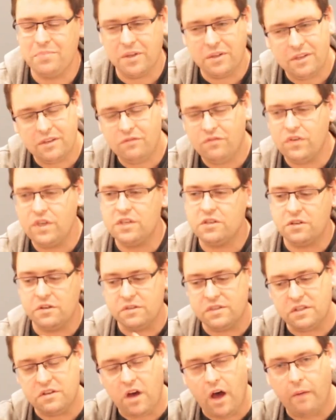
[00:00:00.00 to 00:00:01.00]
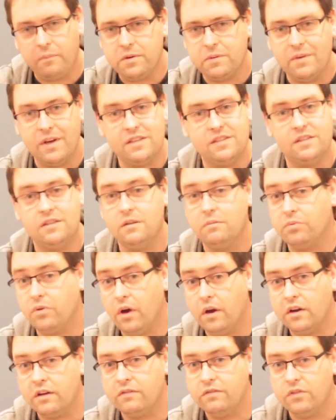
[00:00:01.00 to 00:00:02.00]
building features and optimizing the
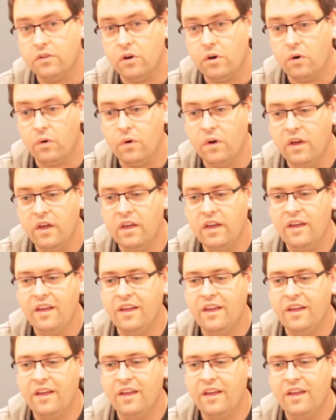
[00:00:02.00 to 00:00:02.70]
product flow,